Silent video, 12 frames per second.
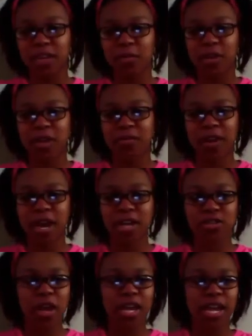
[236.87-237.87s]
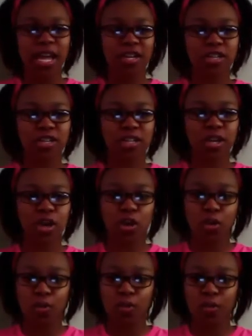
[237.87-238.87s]
whenever I try to actually
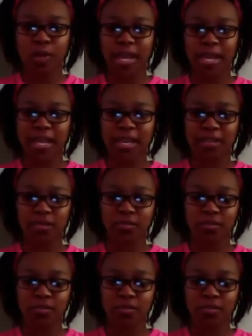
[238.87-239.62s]
go and